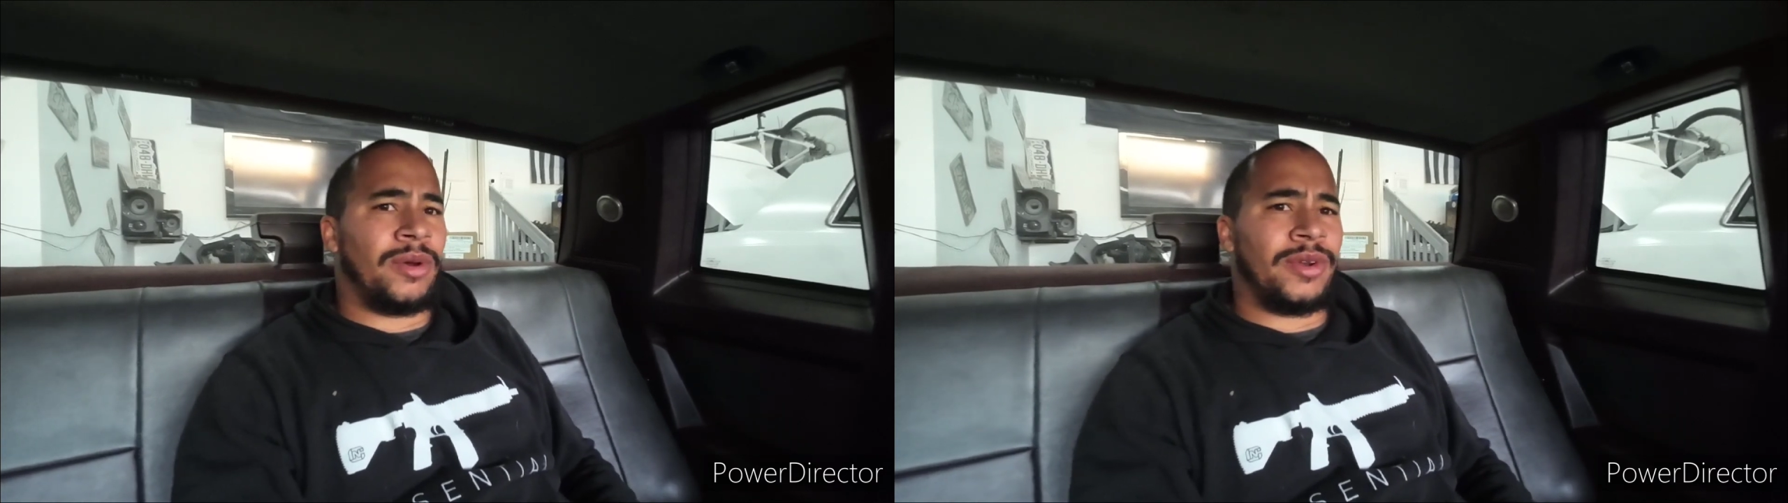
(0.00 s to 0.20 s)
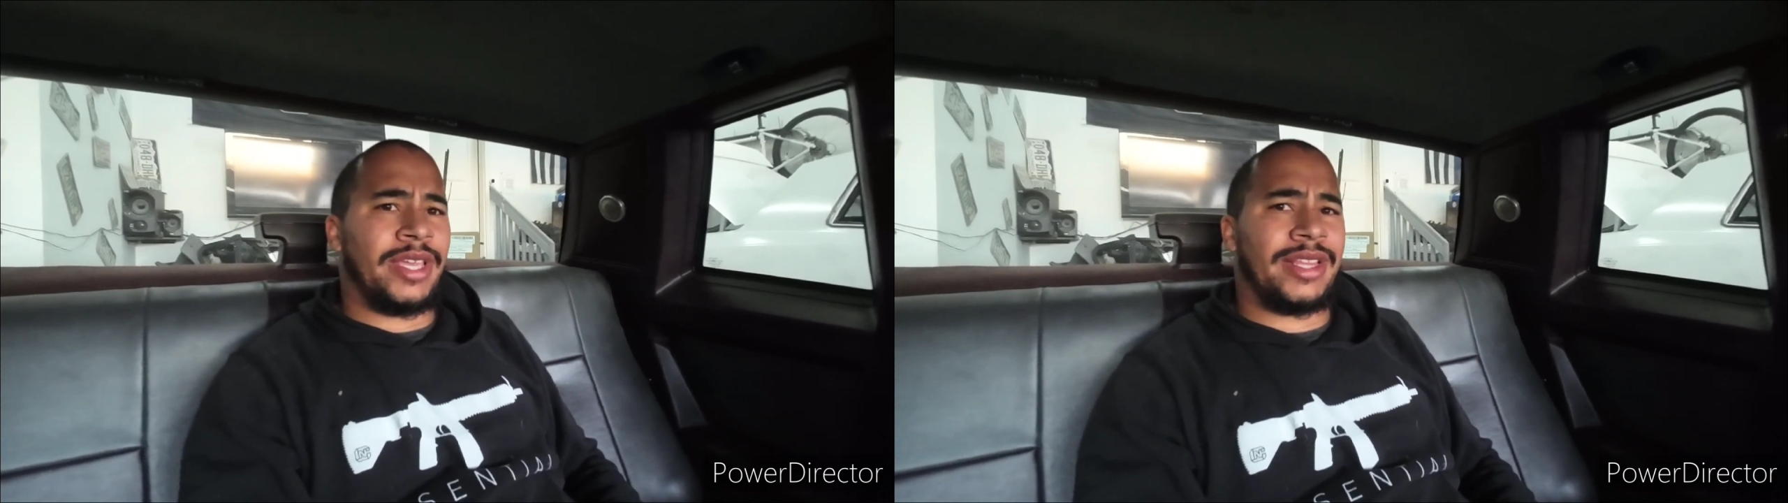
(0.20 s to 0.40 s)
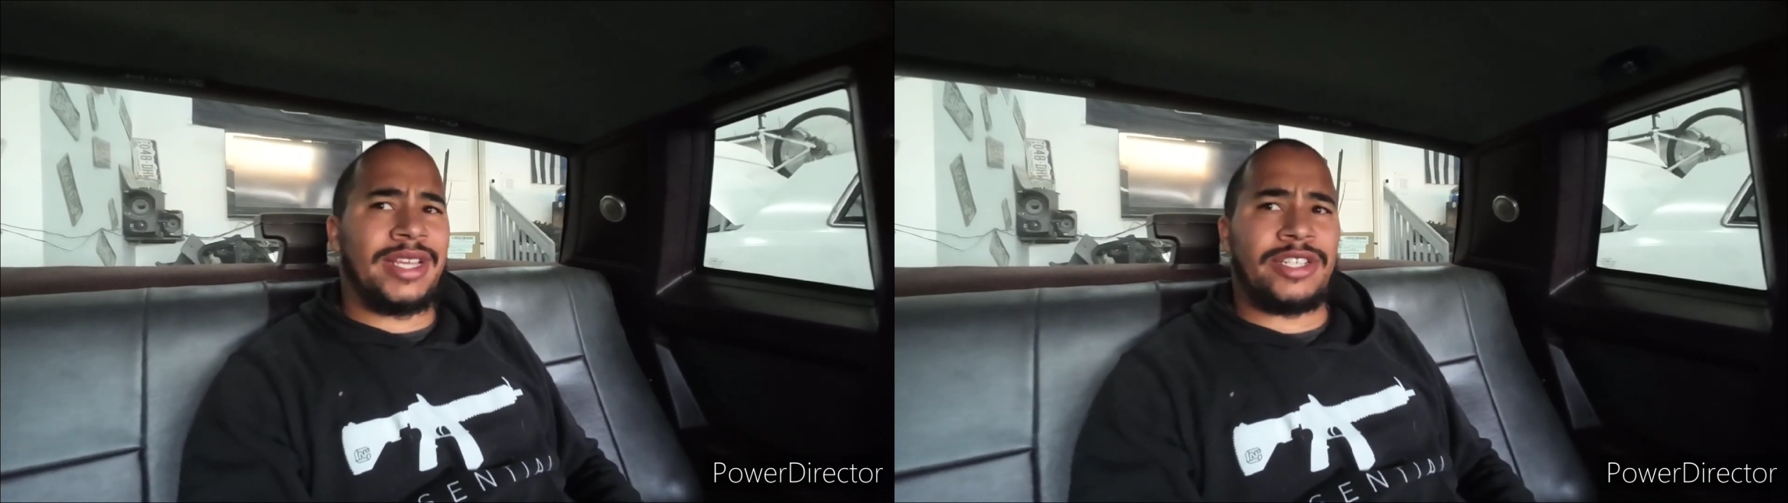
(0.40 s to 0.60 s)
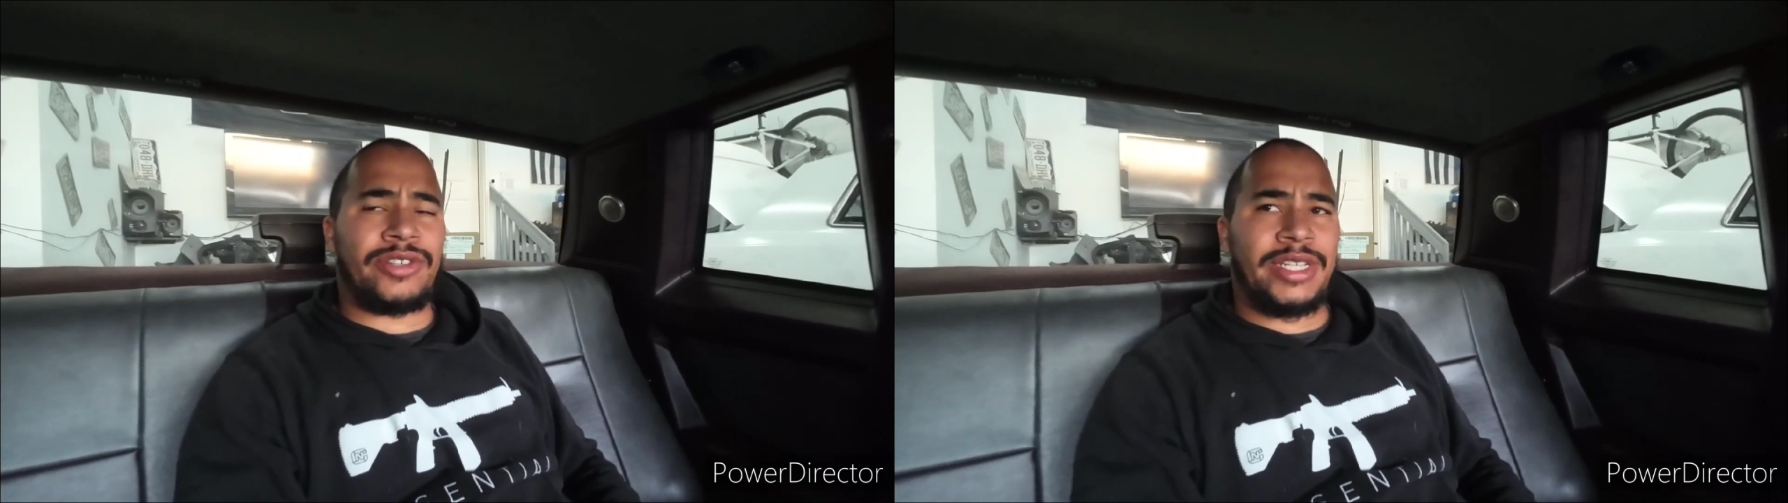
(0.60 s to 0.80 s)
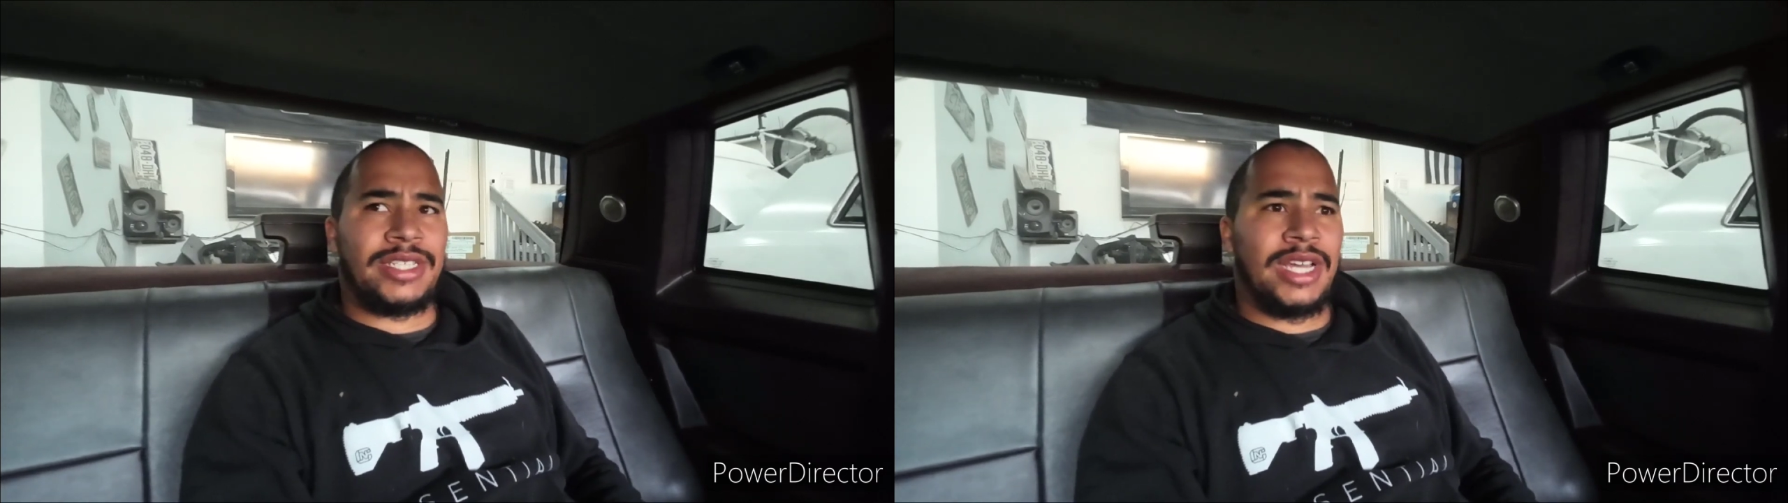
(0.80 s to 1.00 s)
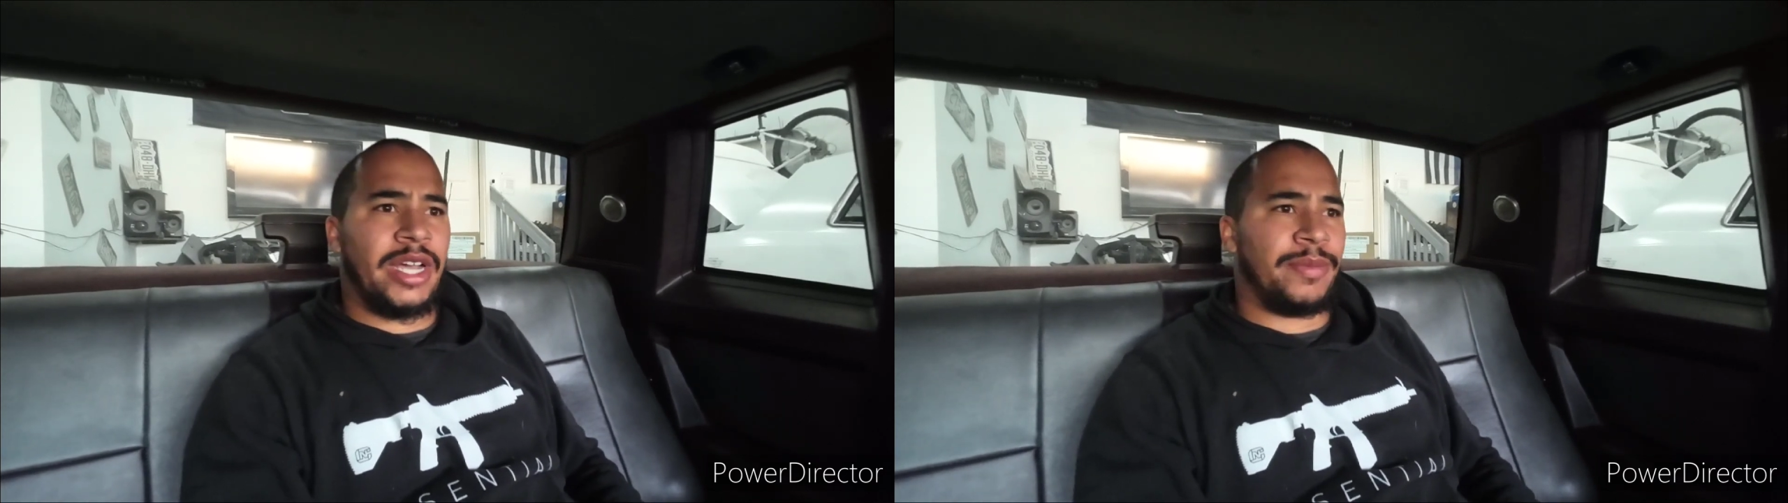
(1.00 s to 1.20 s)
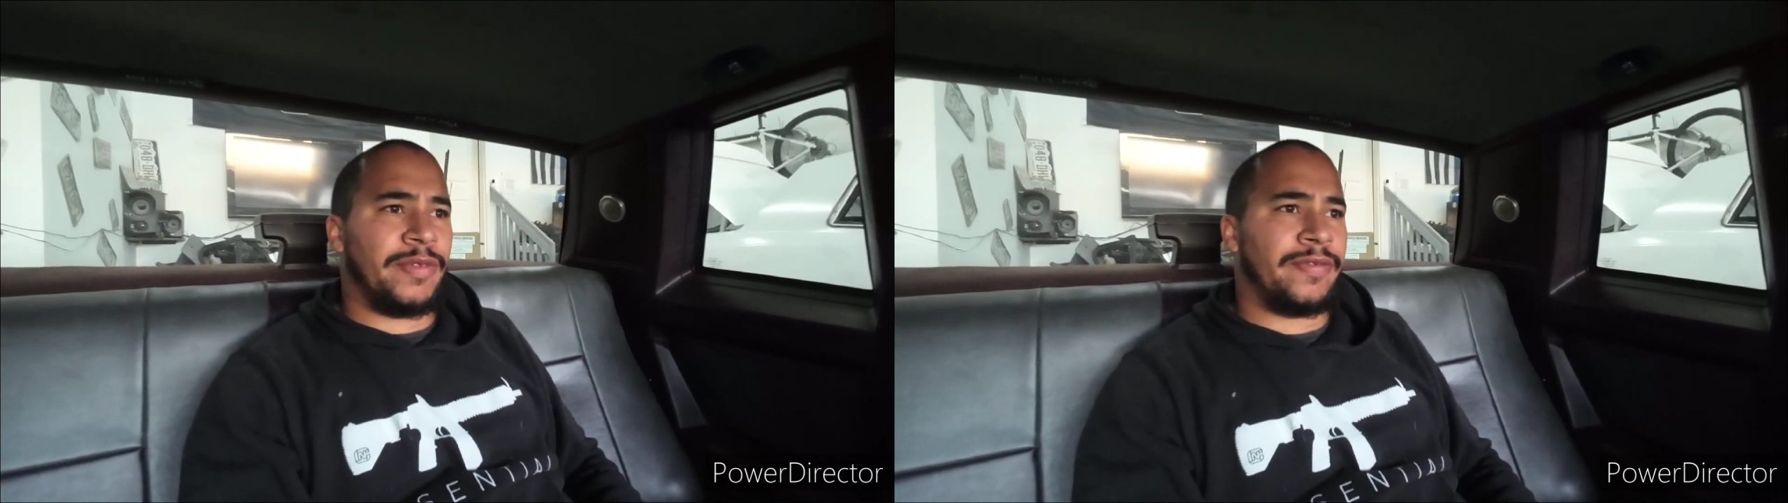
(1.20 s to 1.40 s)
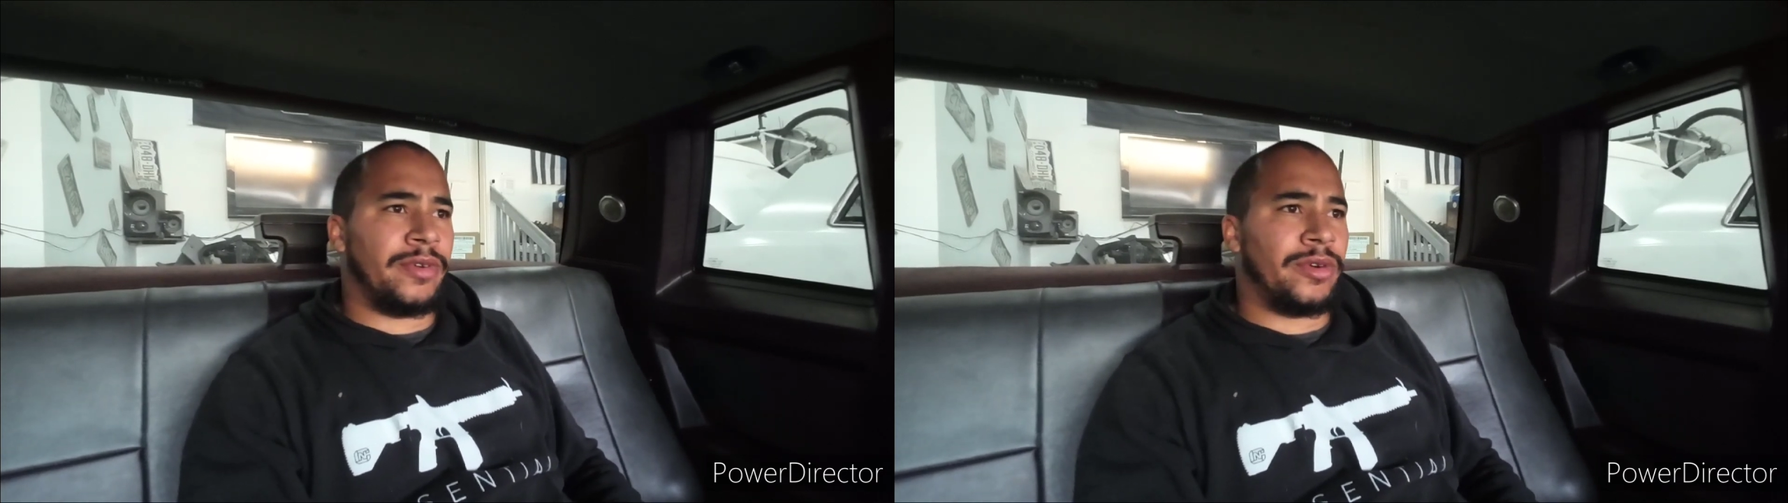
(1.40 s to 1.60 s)
want to get that traced out
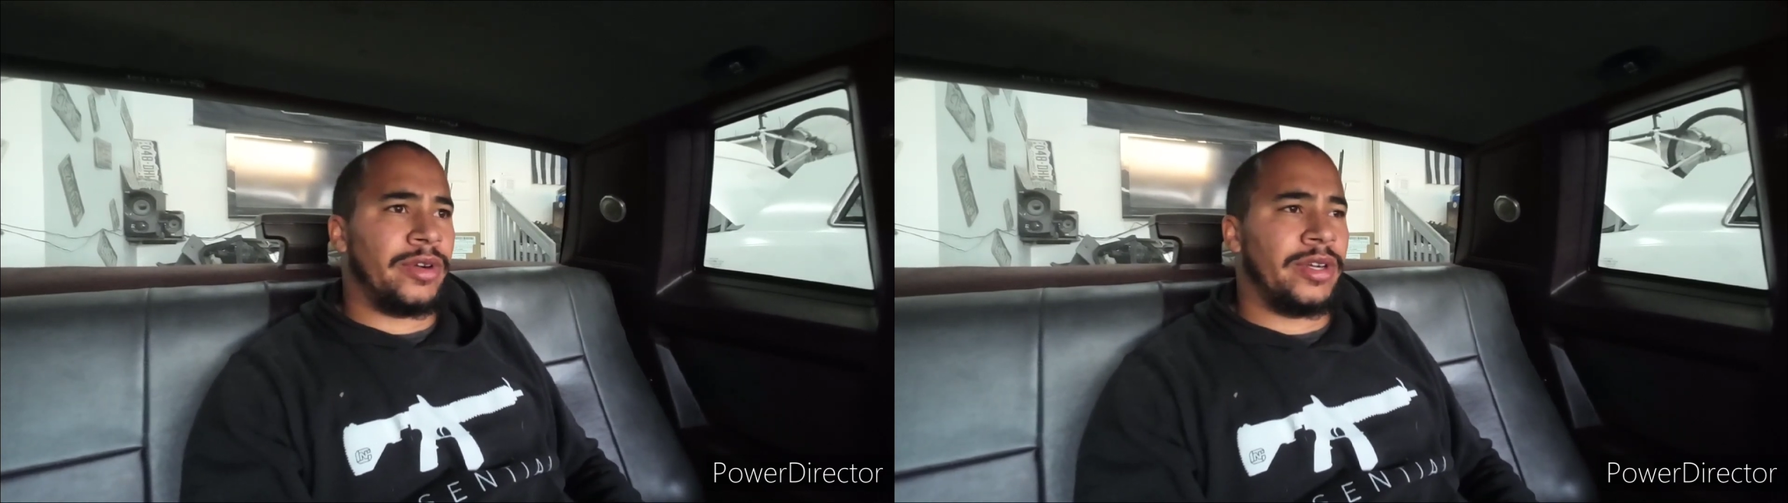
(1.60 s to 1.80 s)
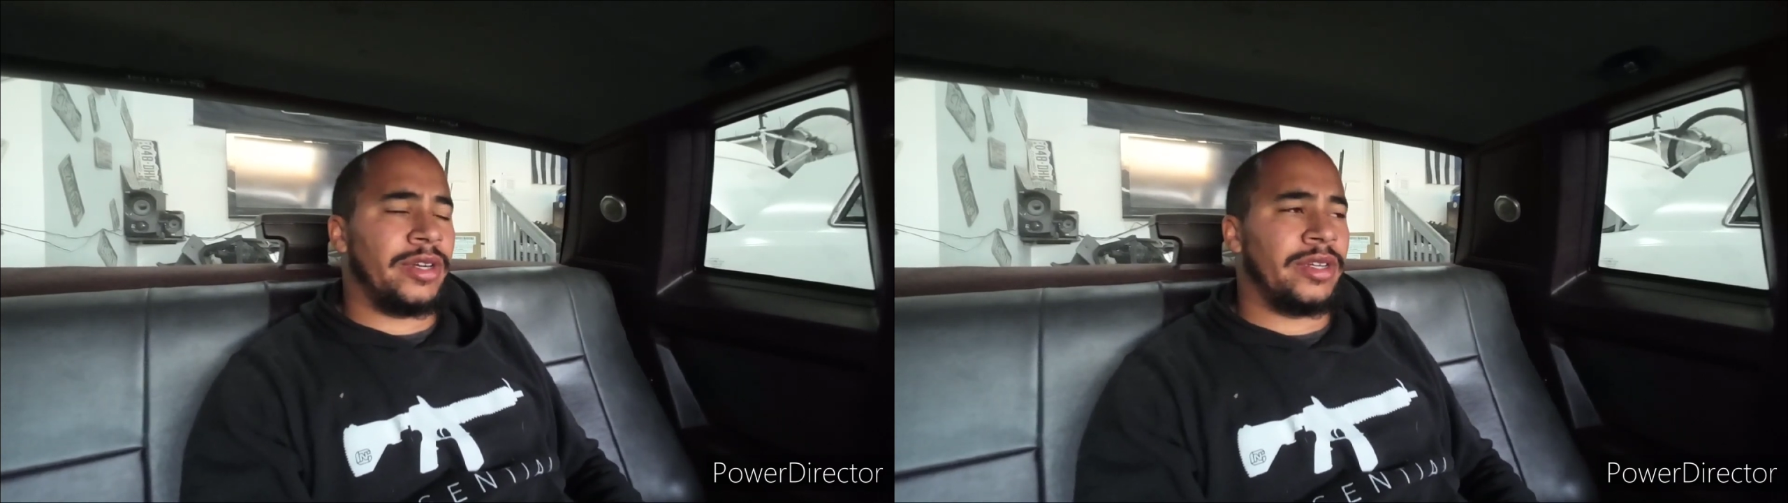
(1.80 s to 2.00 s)
before